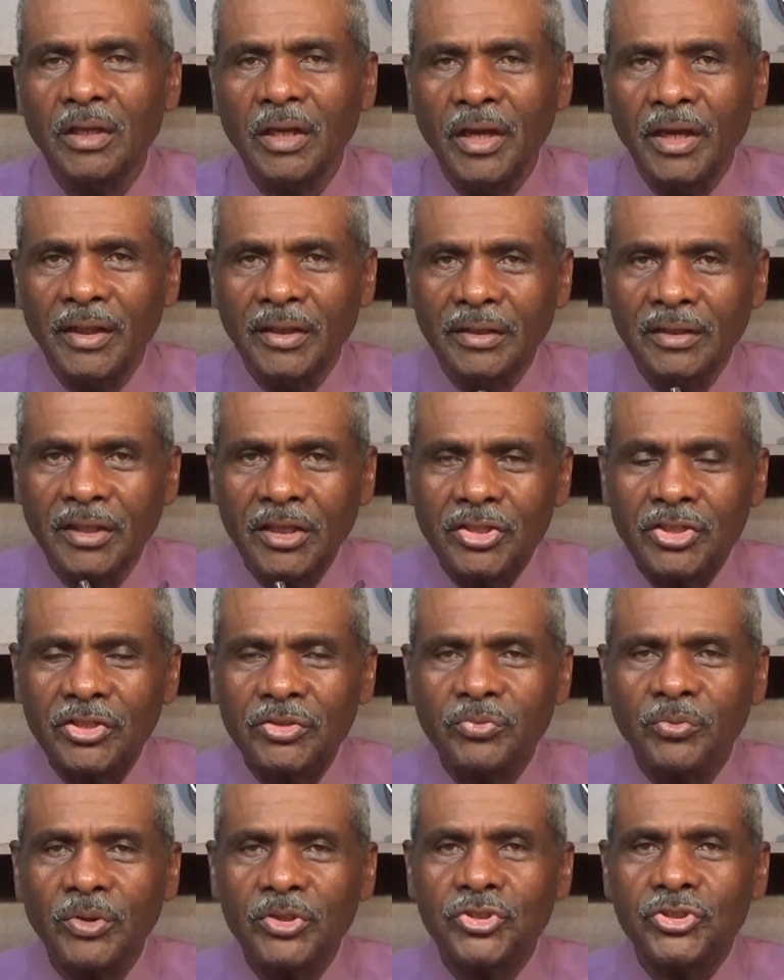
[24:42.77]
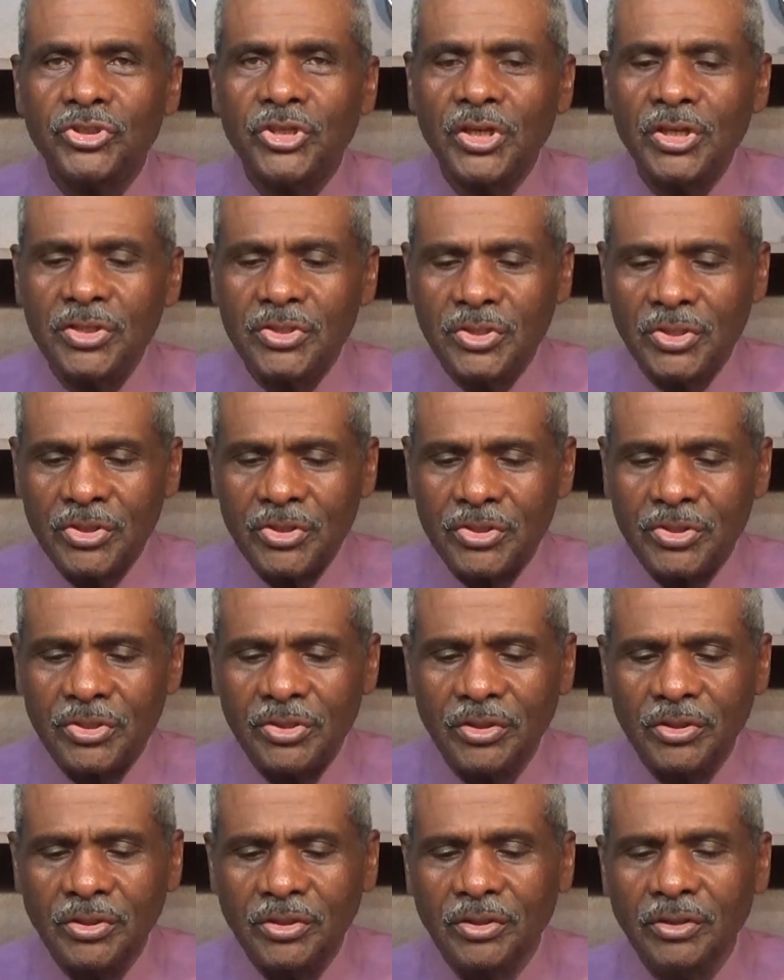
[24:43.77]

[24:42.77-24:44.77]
And this is what Jesus